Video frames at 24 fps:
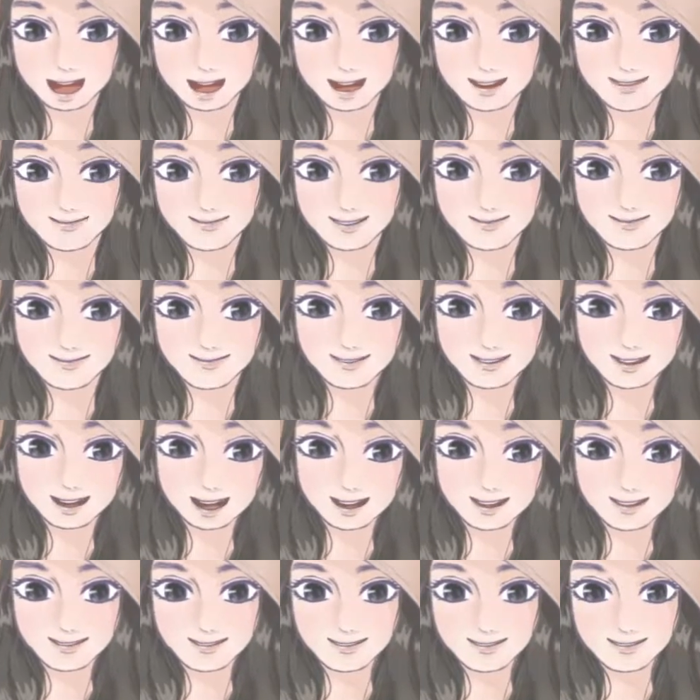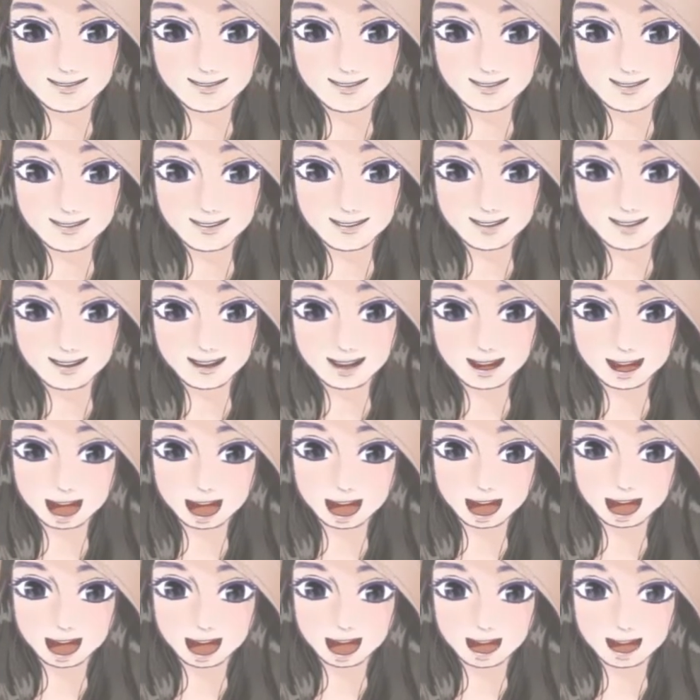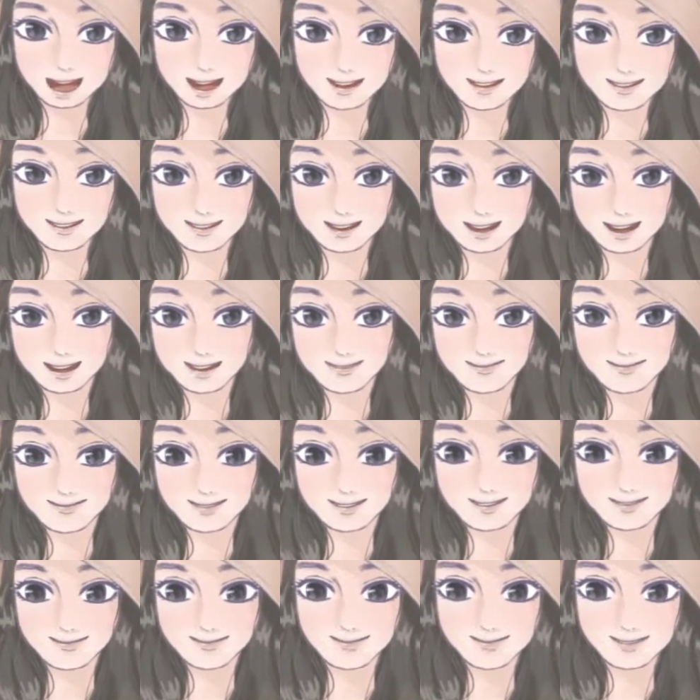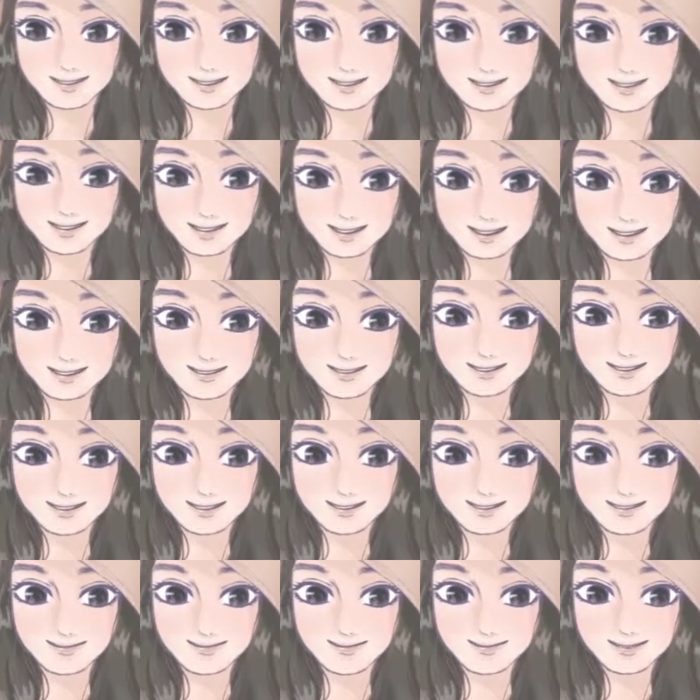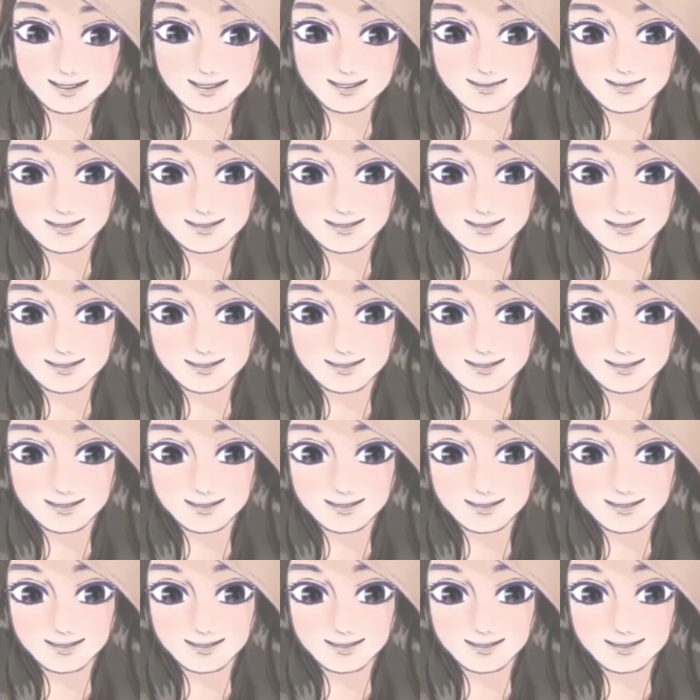Oh, wait, wait, iron? I don't have yet. Wait, I think let's go with this